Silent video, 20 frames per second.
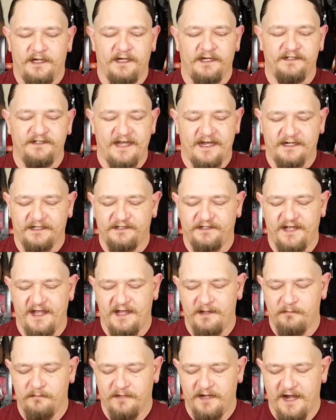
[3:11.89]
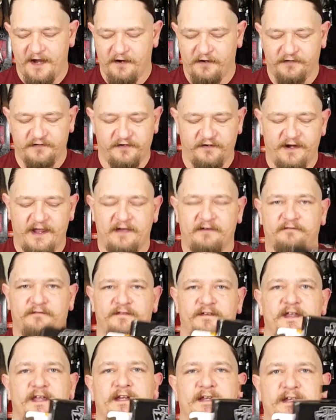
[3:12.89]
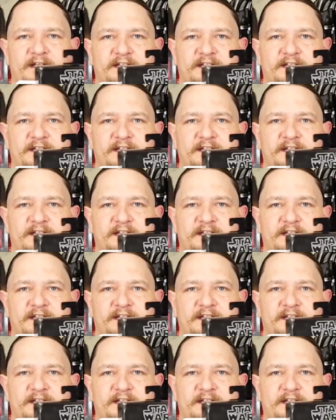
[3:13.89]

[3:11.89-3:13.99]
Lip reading: exact same character and outfit.